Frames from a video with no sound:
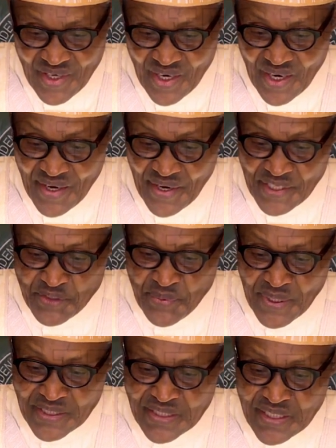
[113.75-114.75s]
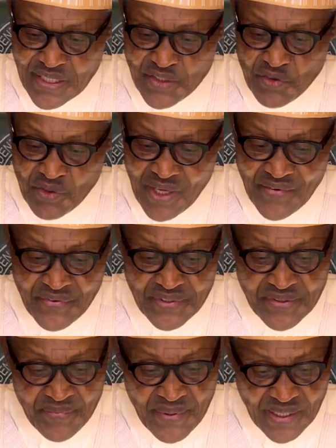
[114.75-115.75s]
I expect regular
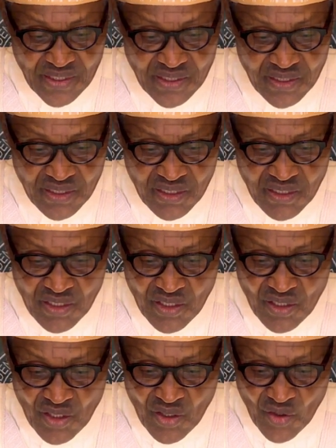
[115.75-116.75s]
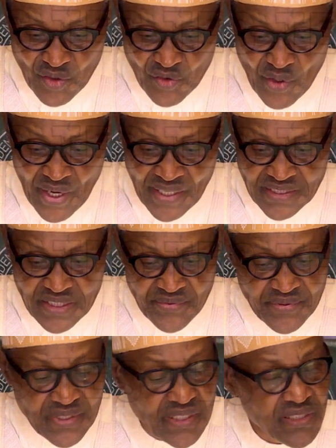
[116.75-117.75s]
feedback on your
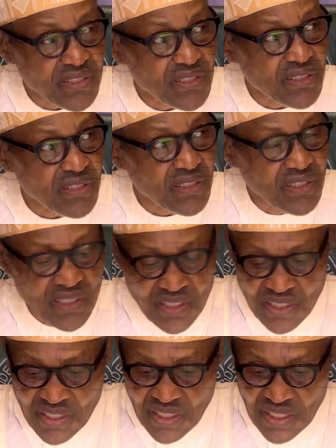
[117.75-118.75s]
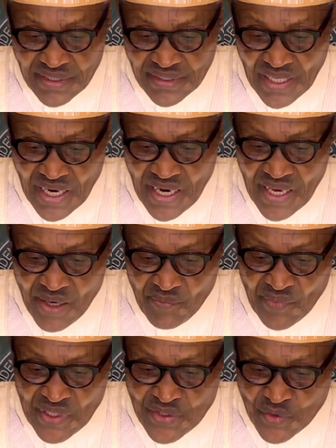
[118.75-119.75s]
activities and I
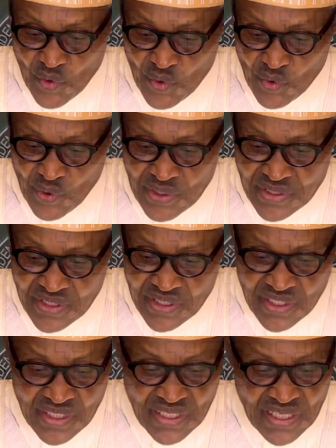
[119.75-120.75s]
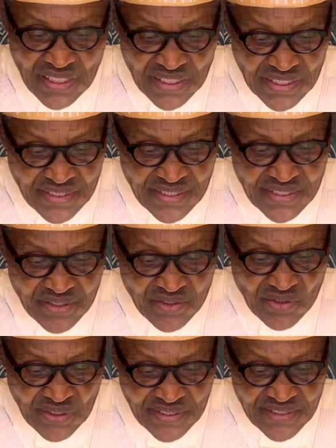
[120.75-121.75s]
am, as always, ready
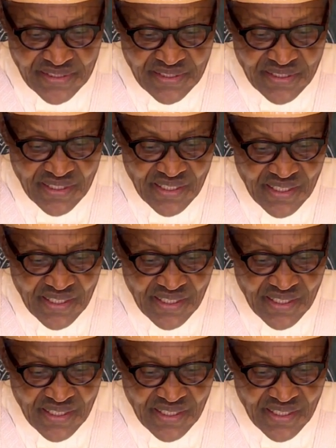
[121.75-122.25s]
to lead